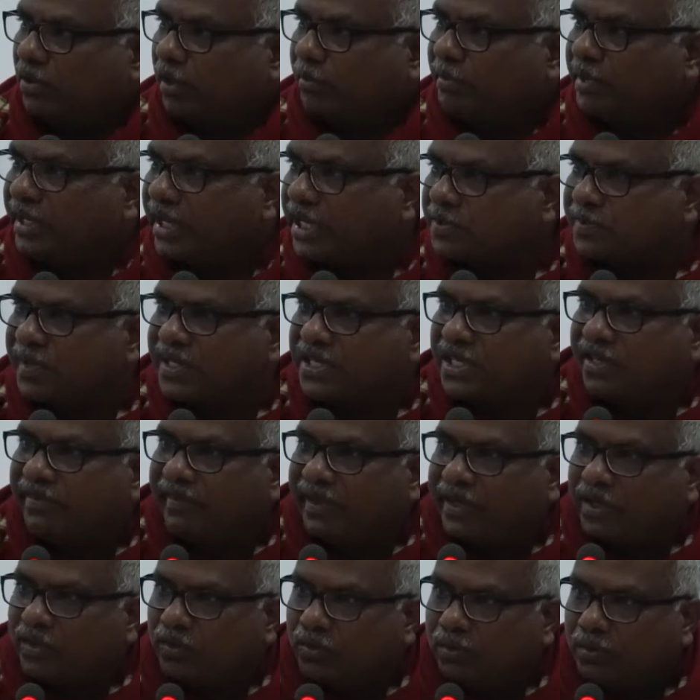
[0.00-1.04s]
Especially
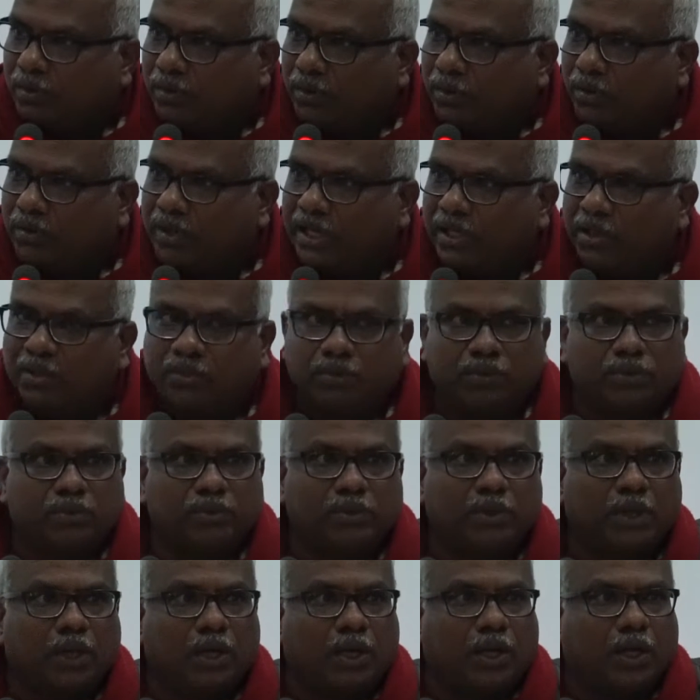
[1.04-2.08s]
when you look into
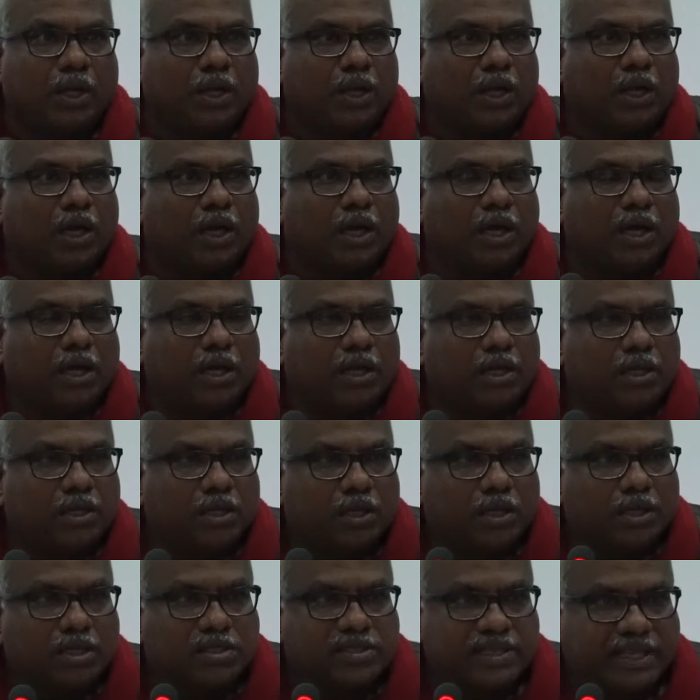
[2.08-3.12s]

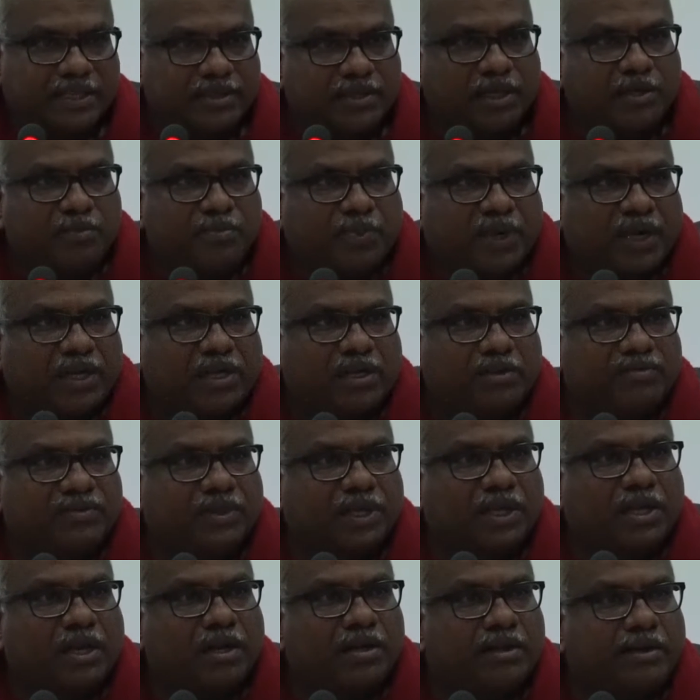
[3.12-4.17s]
southern part of
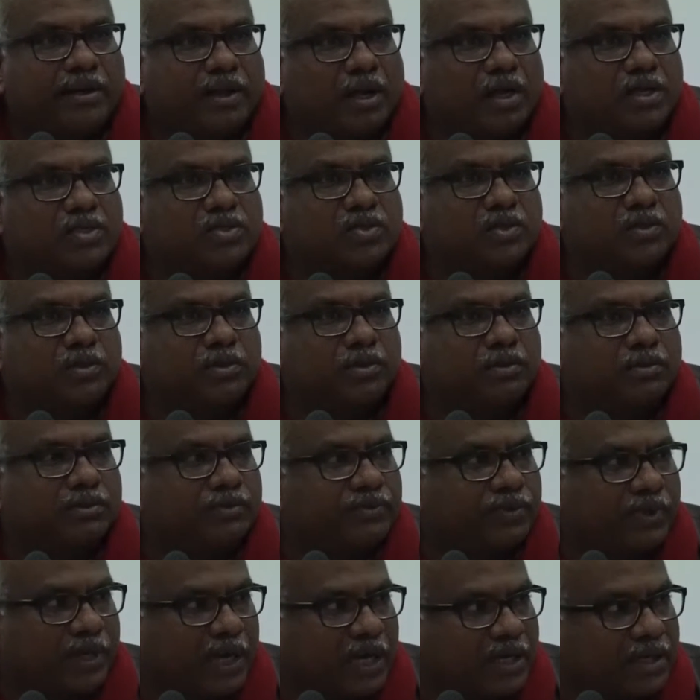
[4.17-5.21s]
the country also,
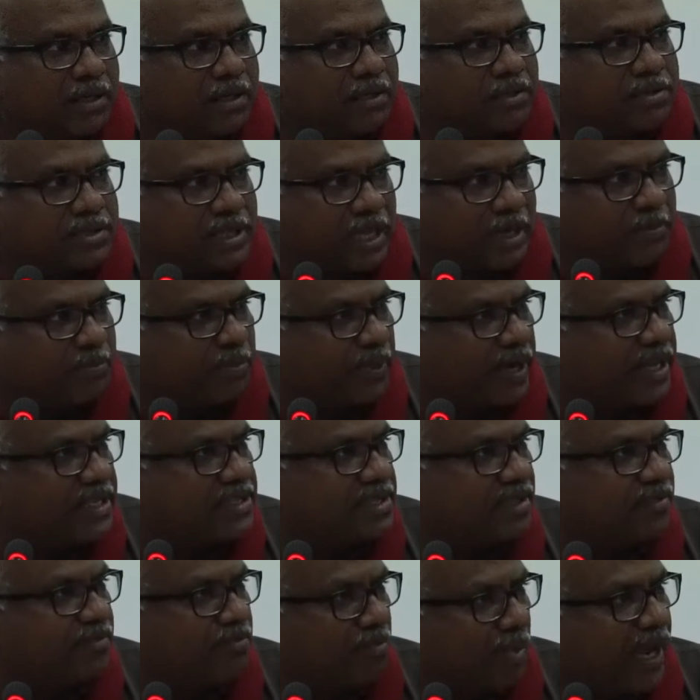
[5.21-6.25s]
for utter surprise
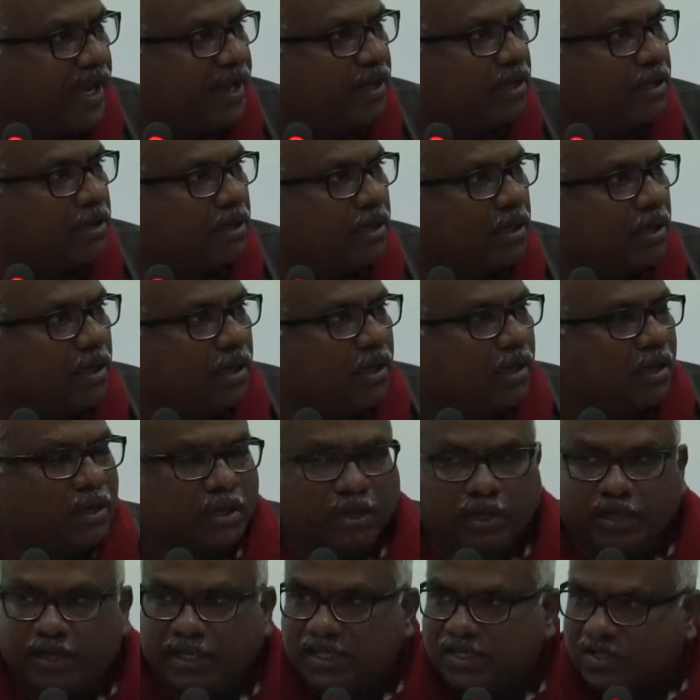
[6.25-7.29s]
of mine,
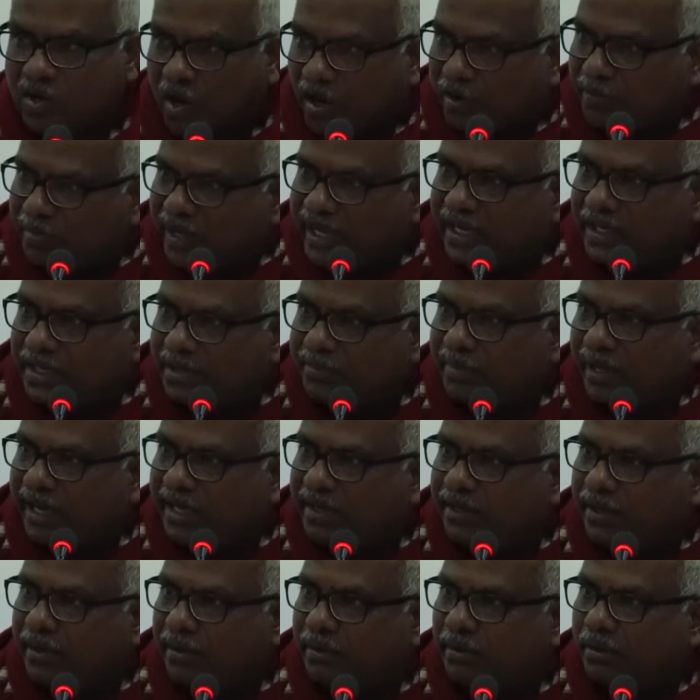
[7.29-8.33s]
it is not being
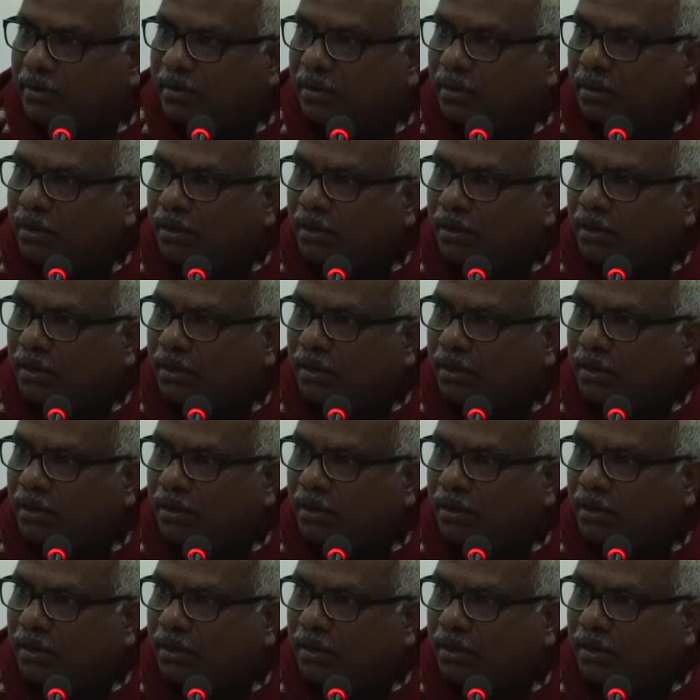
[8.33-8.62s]
debated.